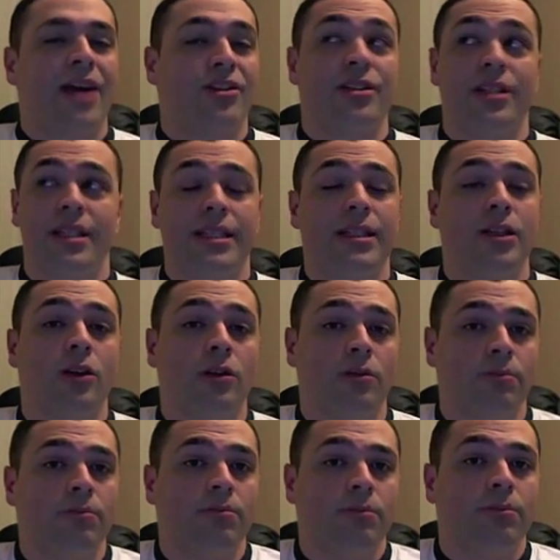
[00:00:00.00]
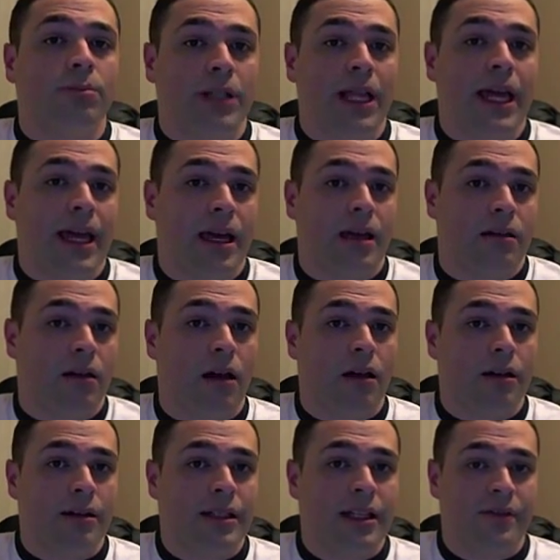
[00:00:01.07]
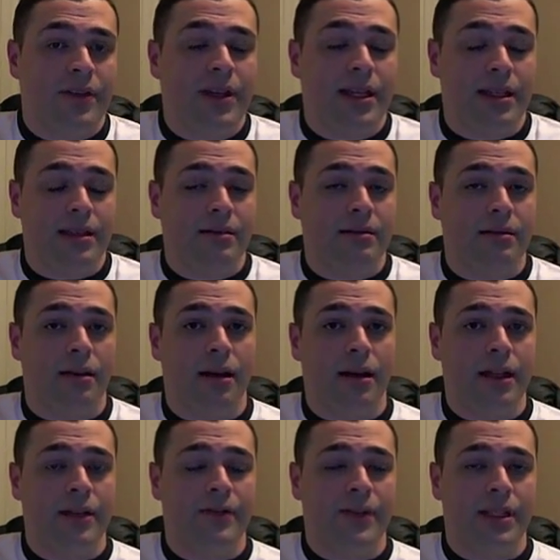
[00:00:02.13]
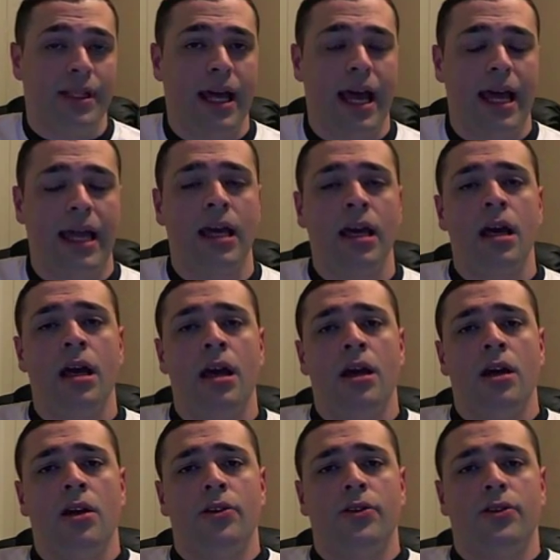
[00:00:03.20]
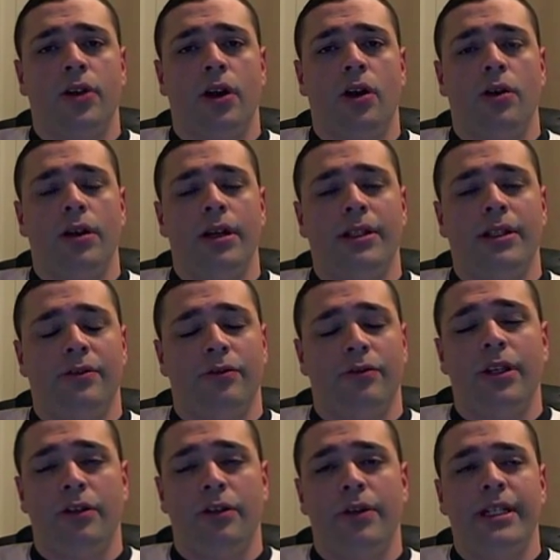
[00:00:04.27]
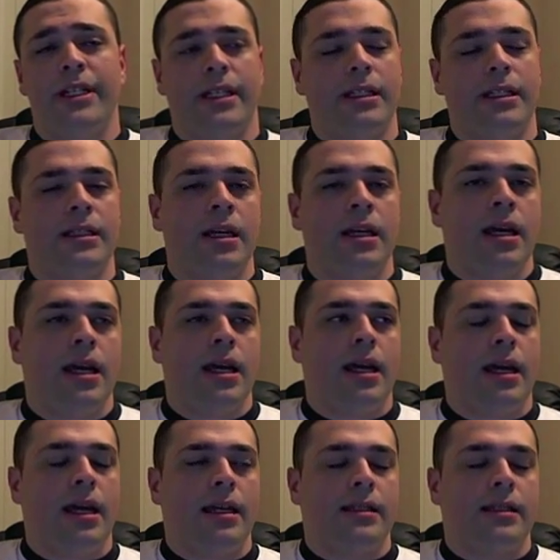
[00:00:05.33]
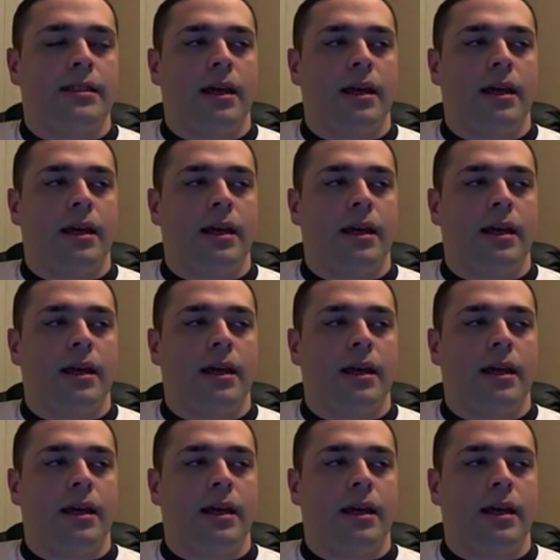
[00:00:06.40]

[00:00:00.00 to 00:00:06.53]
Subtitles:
I talked about this commercial again in part 5 because that's when I actually found a clip of that commercial. I didn't have a clip of it in this part.